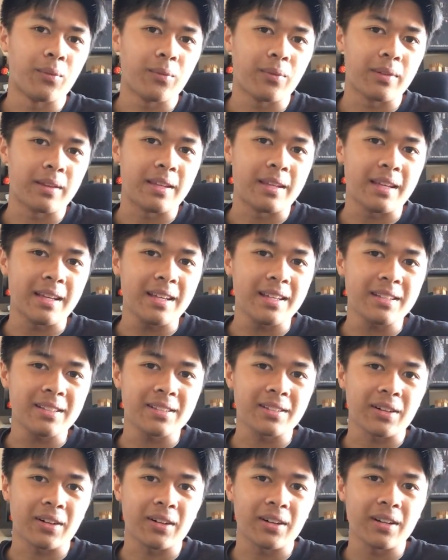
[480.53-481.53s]
he
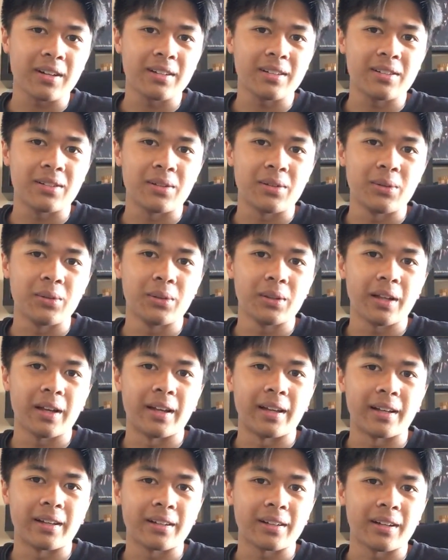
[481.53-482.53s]
started to
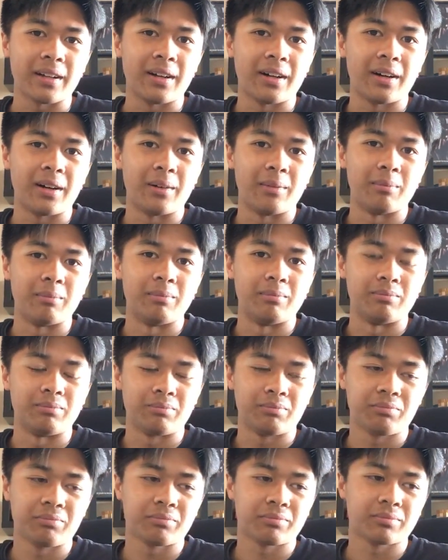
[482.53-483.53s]
like
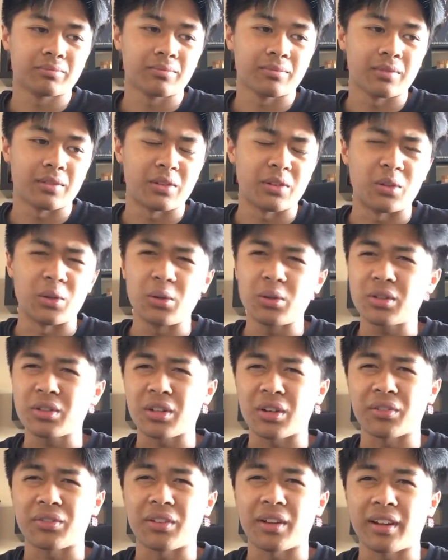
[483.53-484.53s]
he
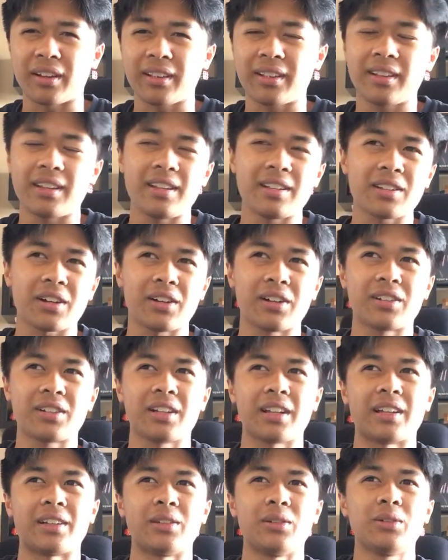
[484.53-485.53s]
started to
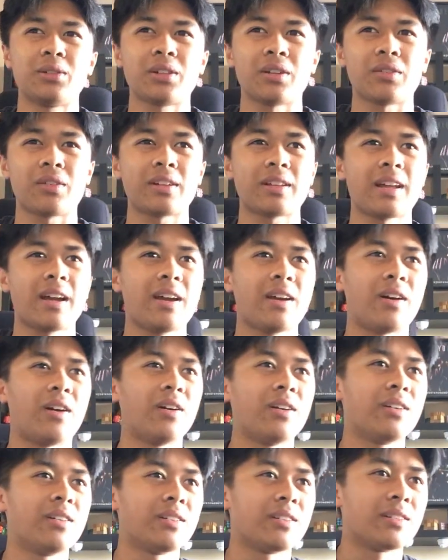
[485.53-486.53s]
like do stuff like that
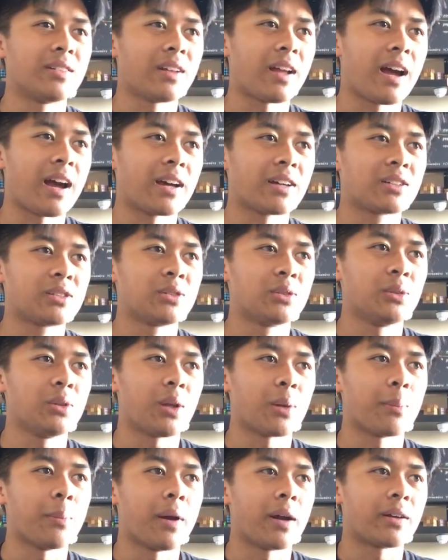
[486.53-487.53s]
on actual
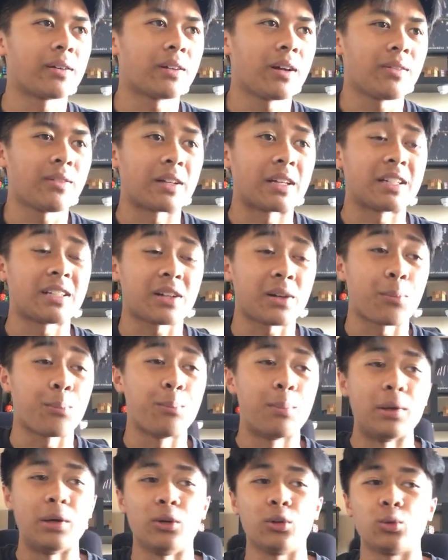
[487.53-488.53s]
like Minecraft. Like he started
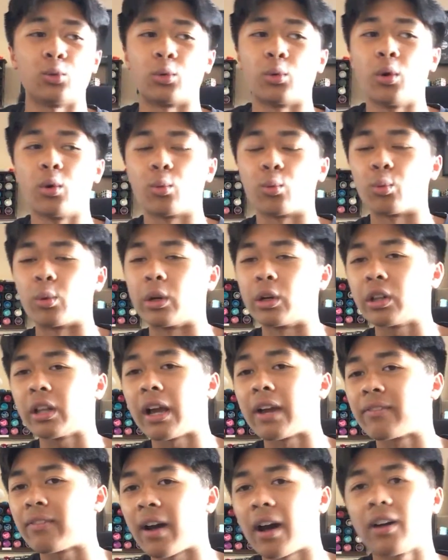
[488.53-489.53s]
to build real
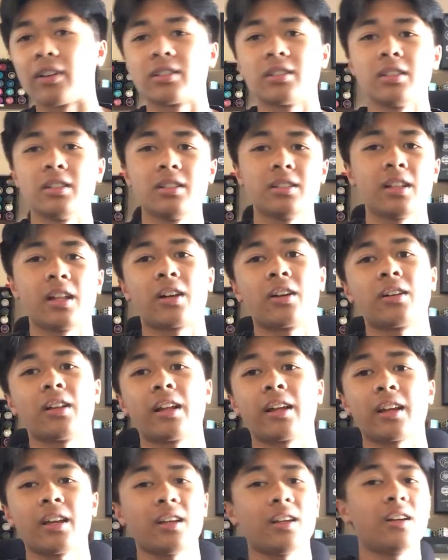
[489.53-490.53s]
life houses that are
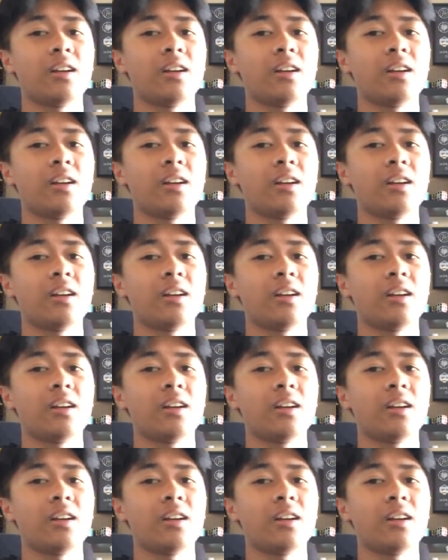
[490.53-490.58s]
like